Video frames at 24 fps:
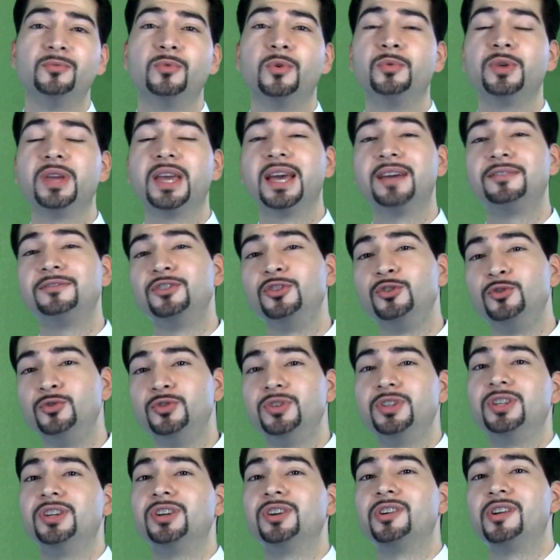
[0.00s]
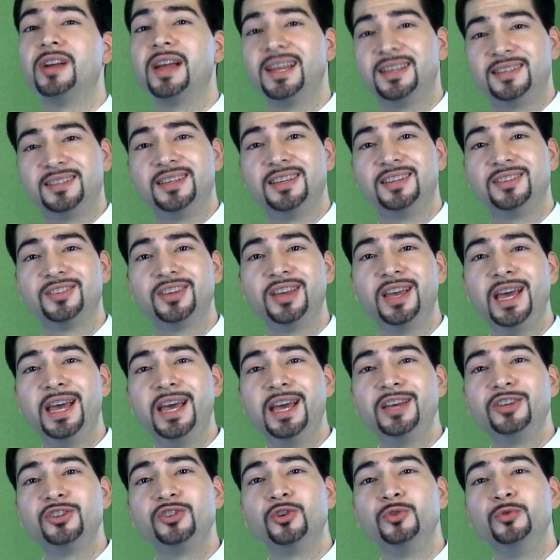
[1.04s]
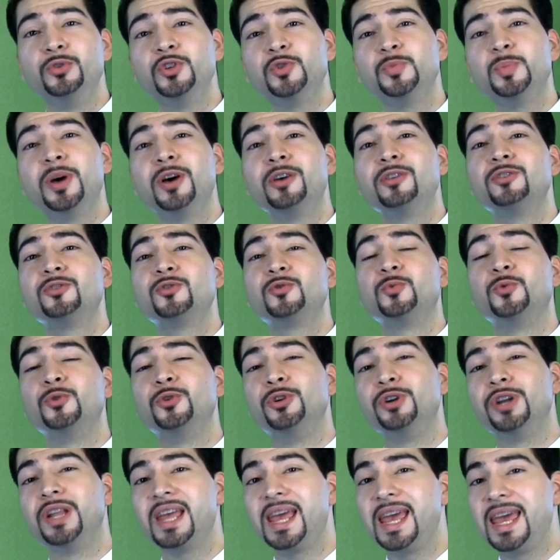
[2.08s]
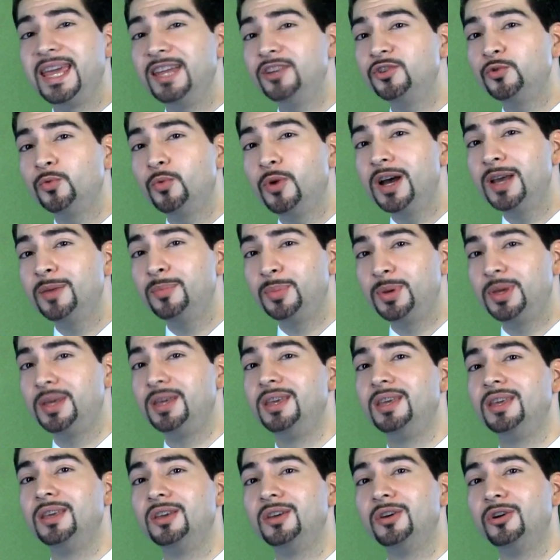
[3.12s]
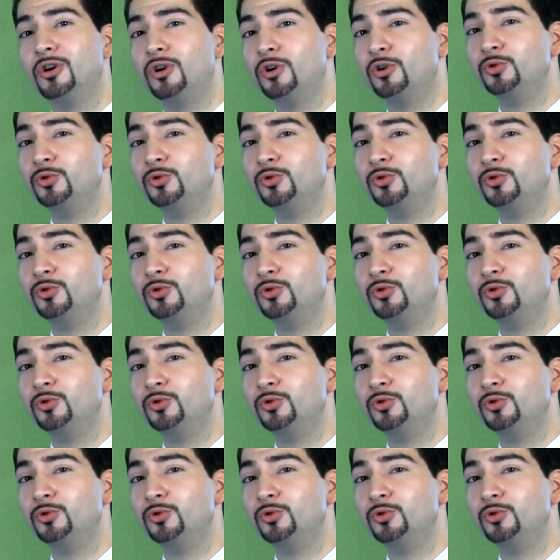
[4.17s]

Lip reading: when we have to use it in our essays. So we spell this word Hy-POTH-E-sis,